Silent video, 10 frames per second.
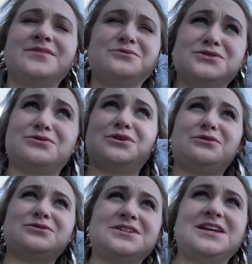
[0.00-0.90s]
It was so
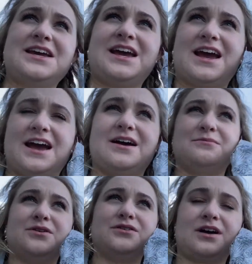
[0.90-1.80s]
cute.
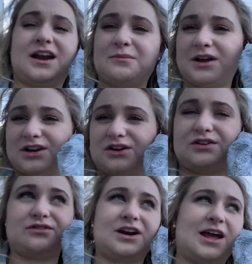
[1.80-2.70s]
And I'm kind of looking
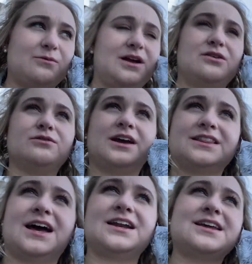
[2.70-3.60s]
for a lightweight coat like
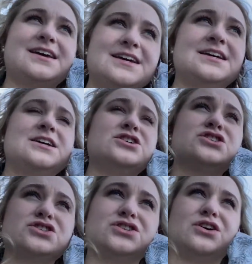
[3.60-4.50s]
that.
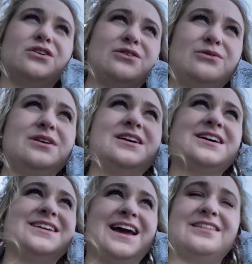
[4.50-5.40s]
So
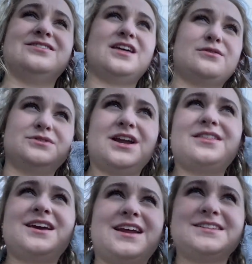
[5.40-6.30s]
yeah, then there was
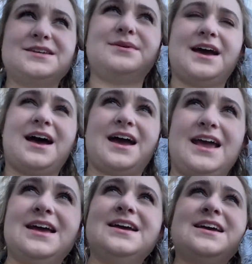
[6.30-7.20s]
nothing in
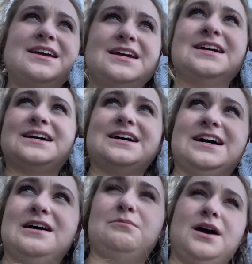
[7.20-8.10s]
NCBI,
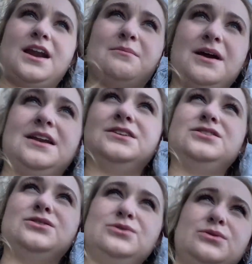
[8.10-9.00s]
and I'm headed
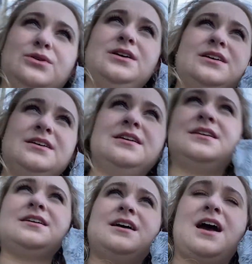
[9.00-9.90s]
to,
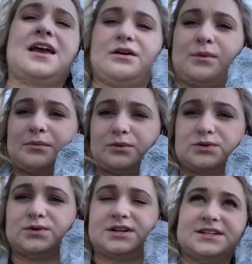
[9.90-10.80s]
I can't remember which
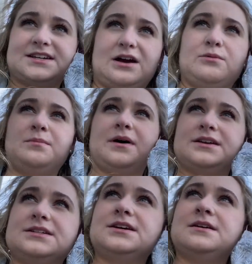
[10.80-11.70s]
one it is now, but